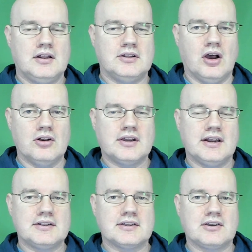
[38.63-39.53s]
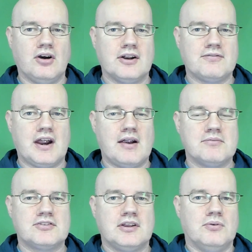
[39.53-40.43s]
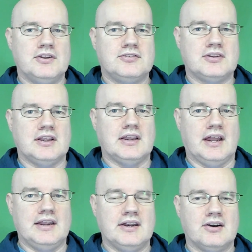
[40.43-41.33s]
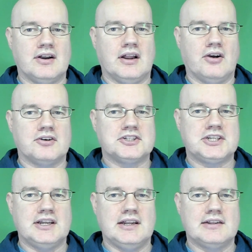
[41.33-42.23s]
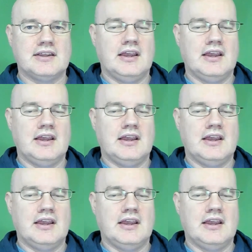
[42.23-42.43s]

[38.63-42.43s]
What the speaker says: Now looking at the coat of arms, we see an inner and outer shield.